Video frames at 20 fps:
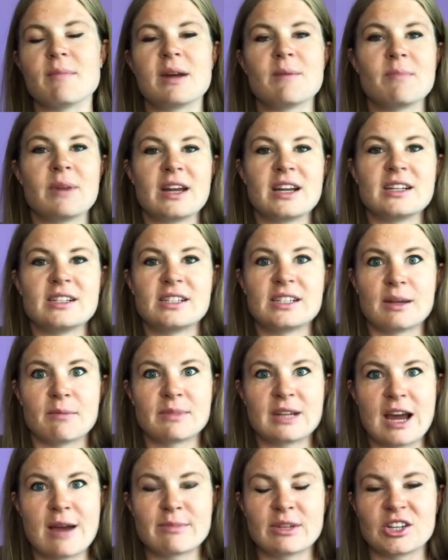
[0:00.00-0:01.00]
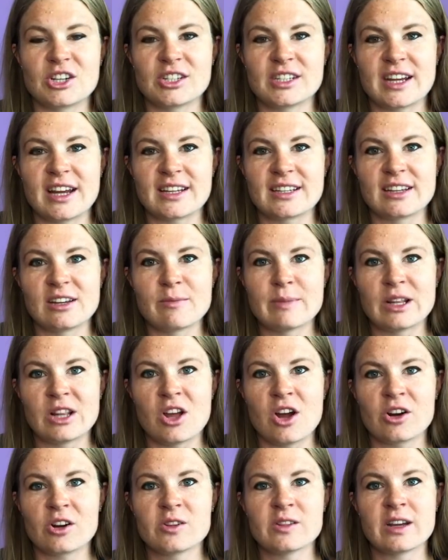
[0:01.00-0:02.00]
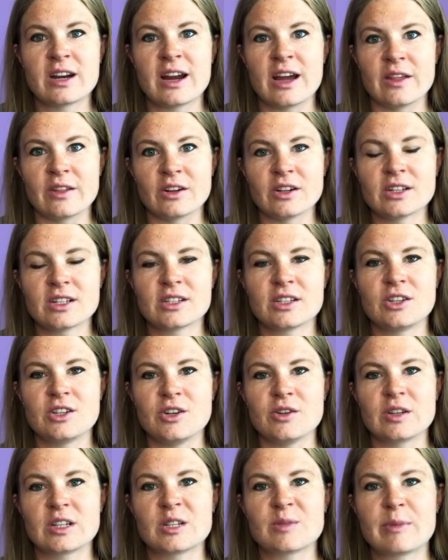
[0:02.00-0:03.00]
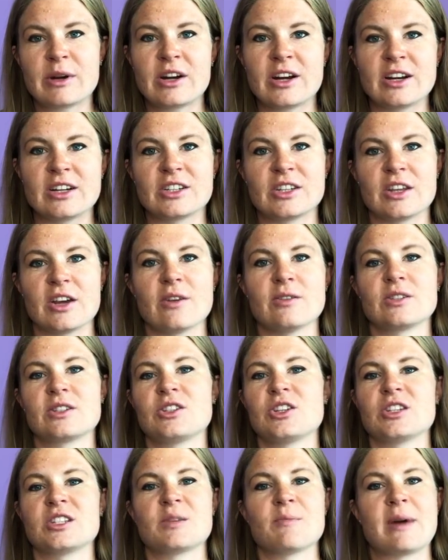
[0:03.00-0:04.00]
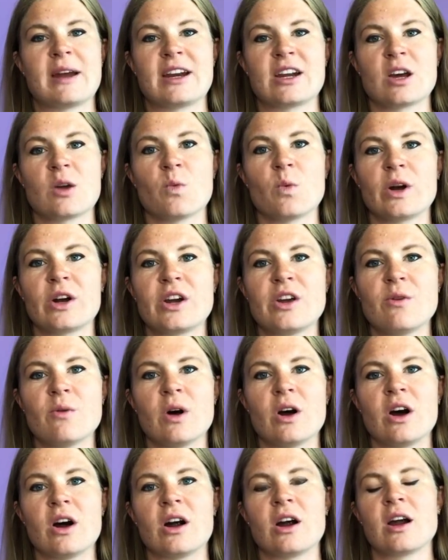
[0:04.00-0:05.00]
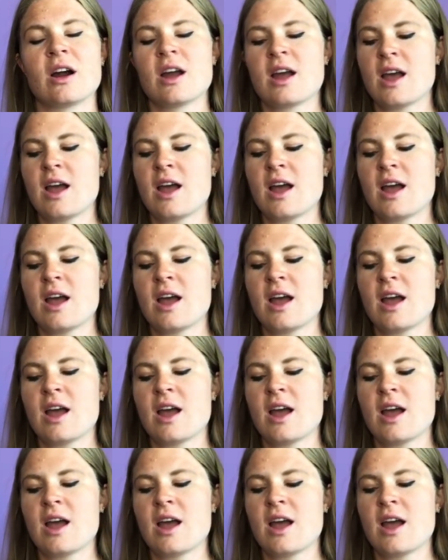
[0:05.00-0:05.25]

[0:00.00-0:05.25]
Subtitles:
But sometimes it just takes a little bit longer than others to experience those, just depending on where you are,